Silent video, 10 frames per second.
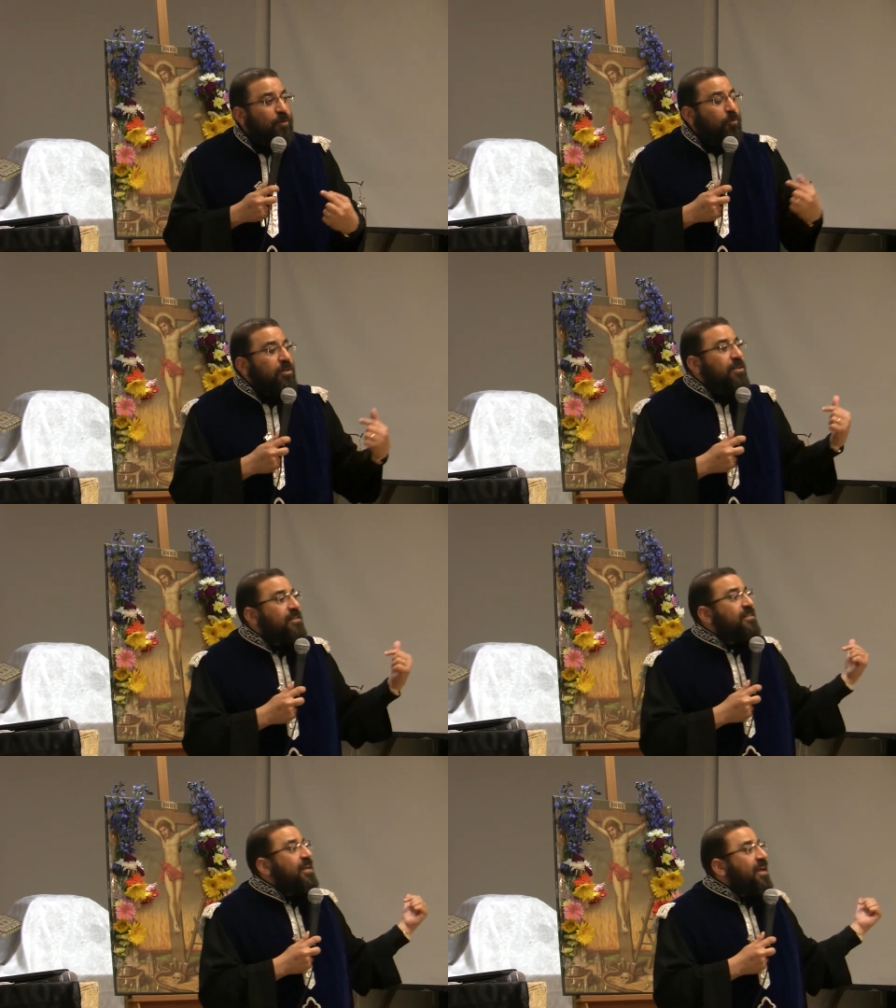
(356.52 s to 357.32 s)
We
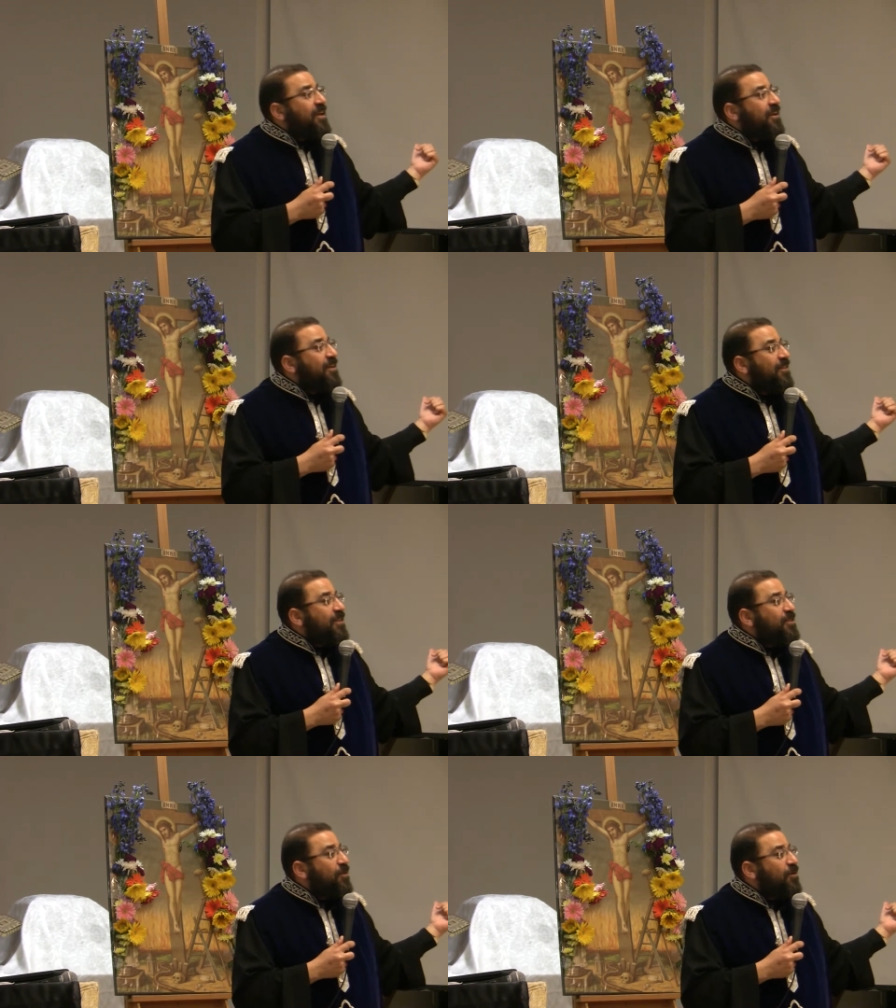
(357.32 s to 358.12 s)
just sang the
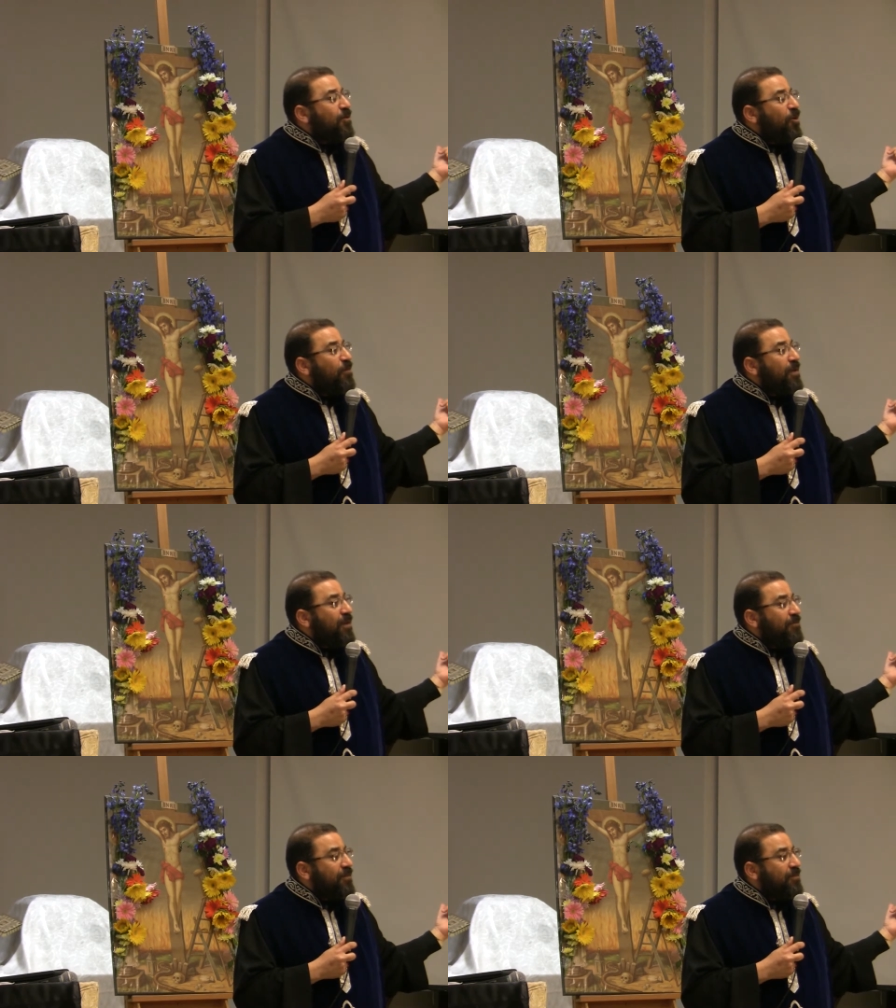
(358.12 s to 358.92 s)
song, Oh
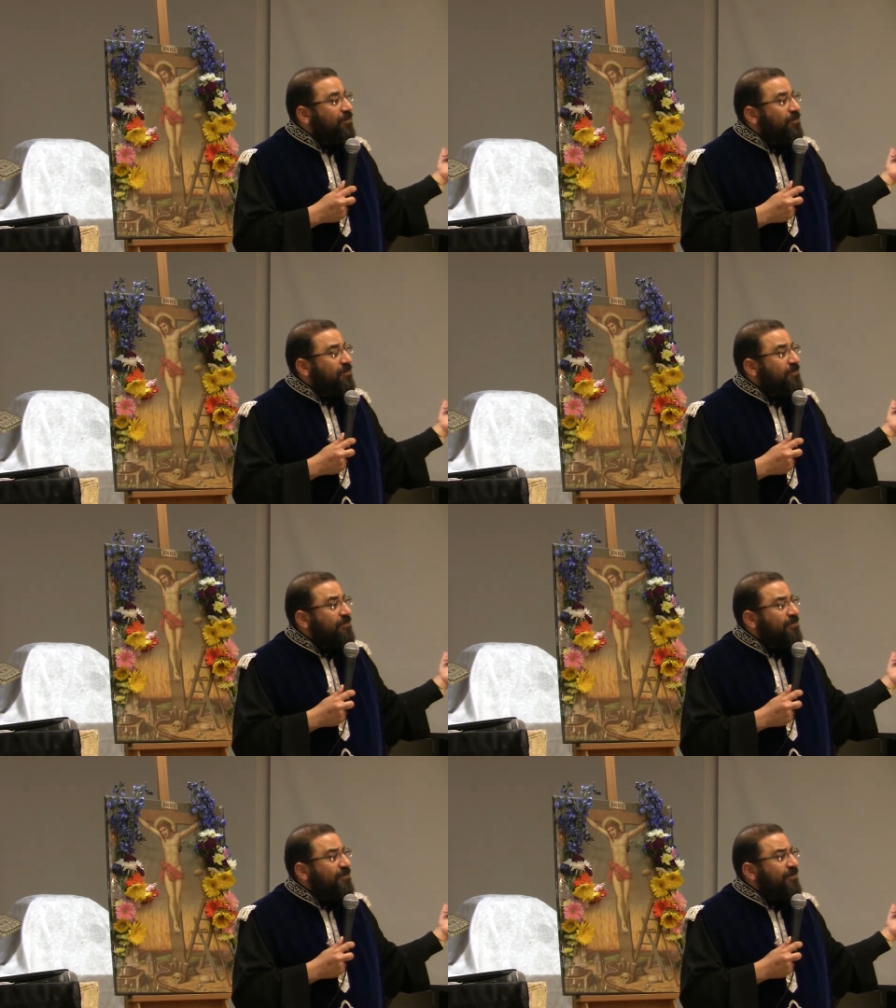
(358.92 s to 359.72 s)
Beloved.
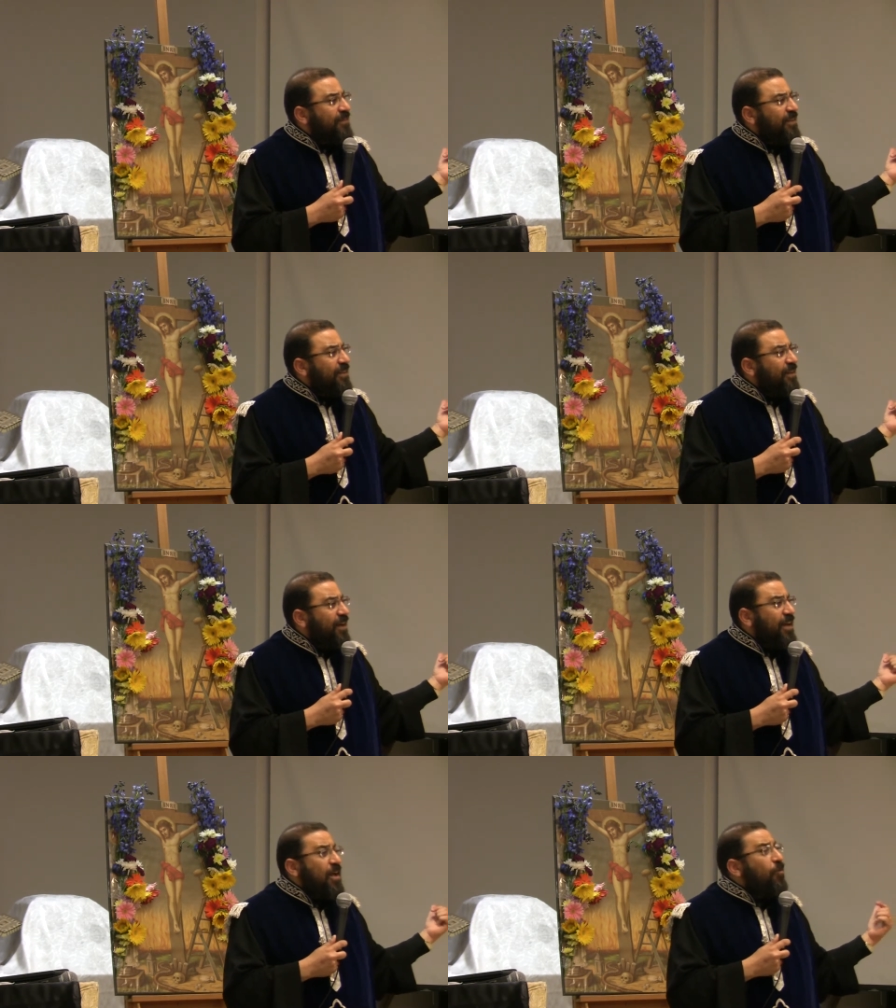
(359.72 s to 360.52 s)

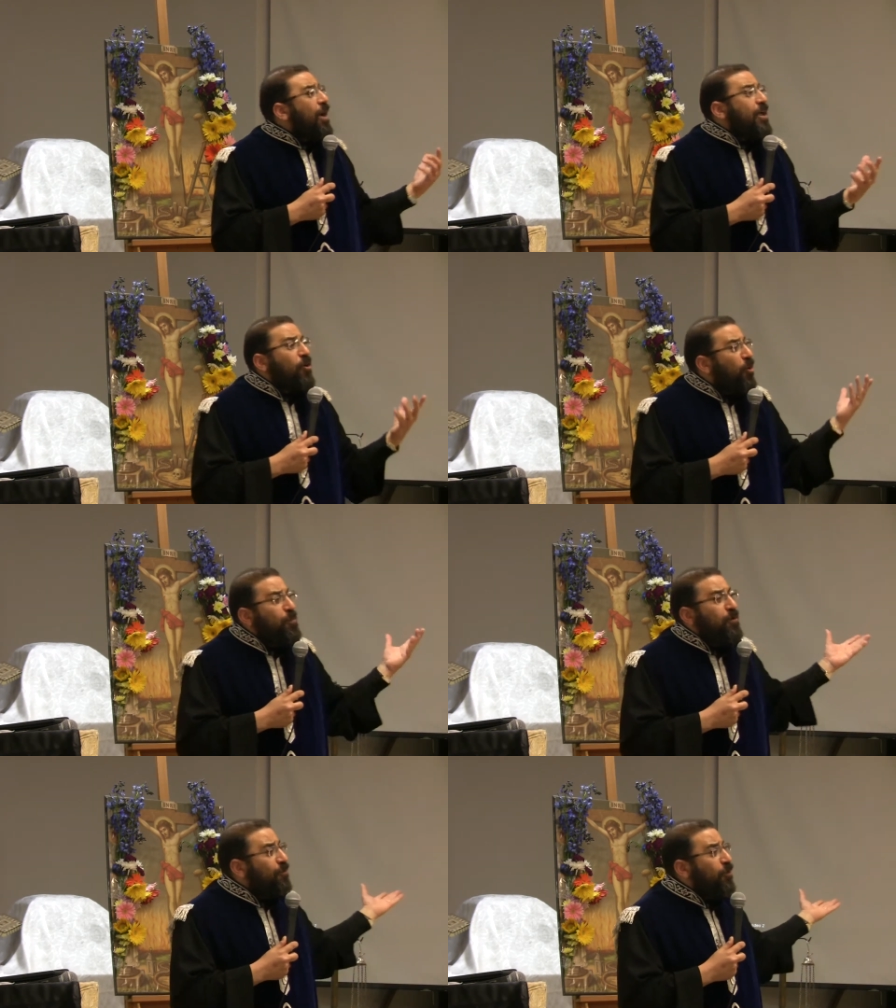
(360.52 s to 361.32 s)
And I, I hope
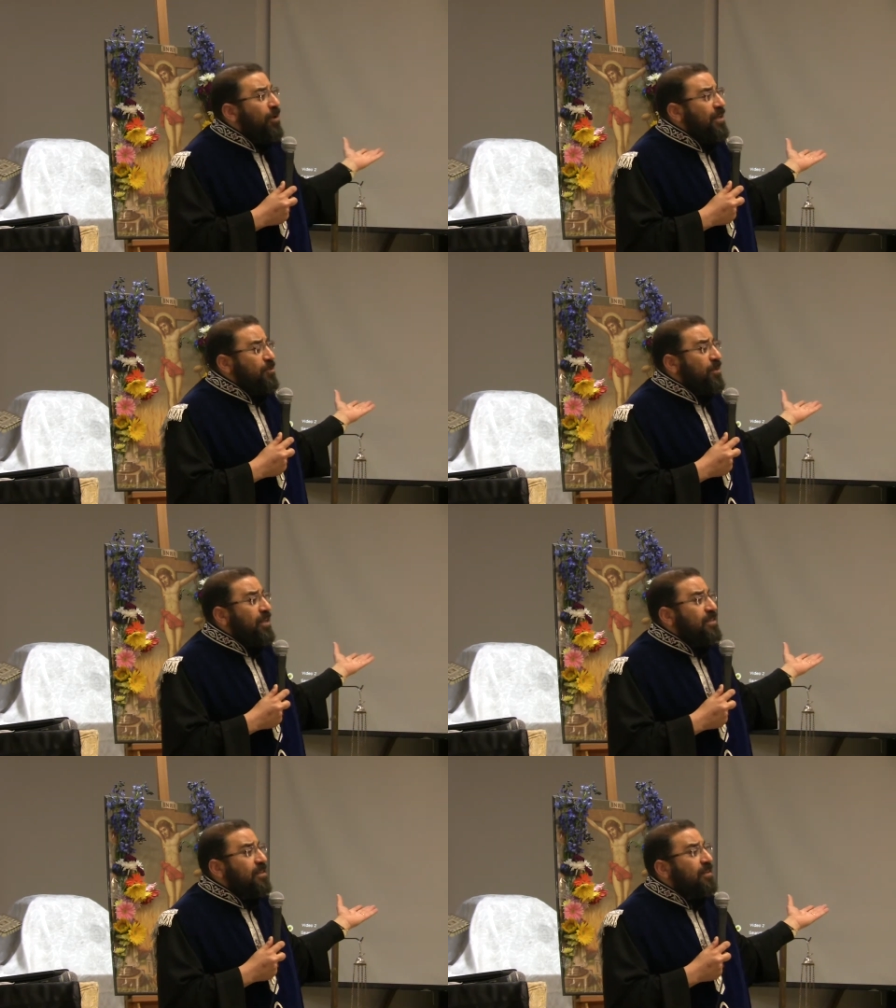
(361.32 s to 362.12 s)
you focus when
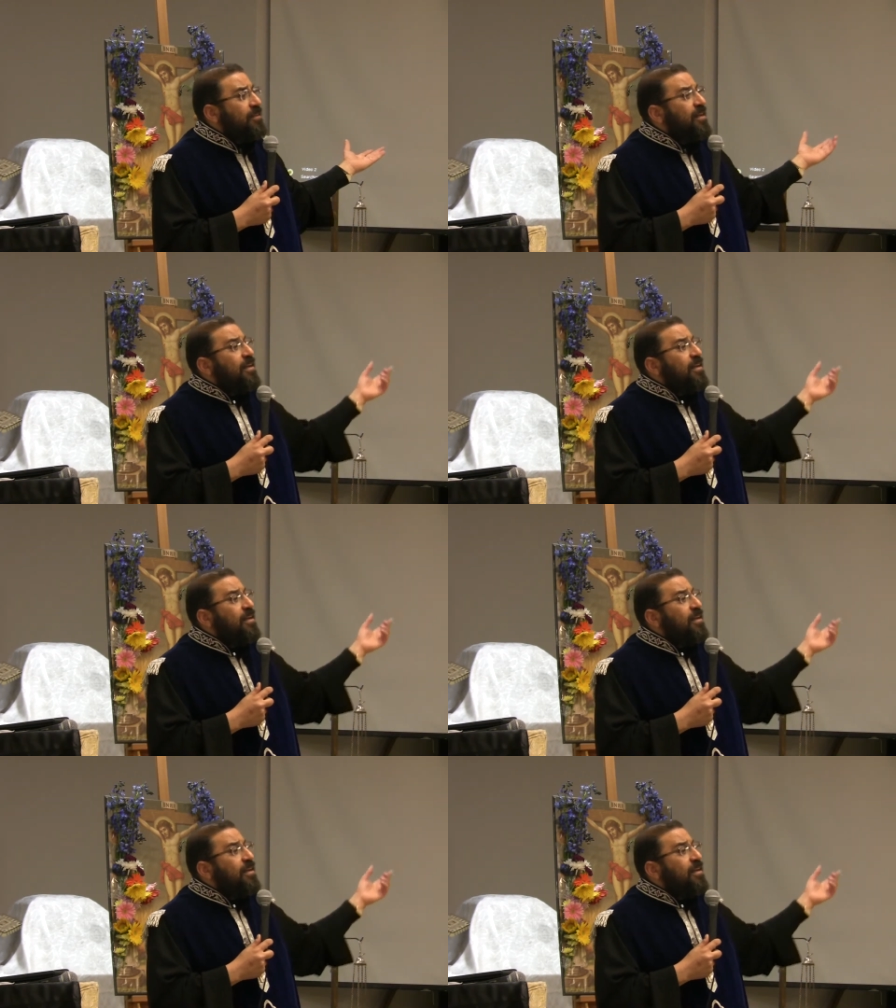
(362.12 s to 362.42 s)
he said,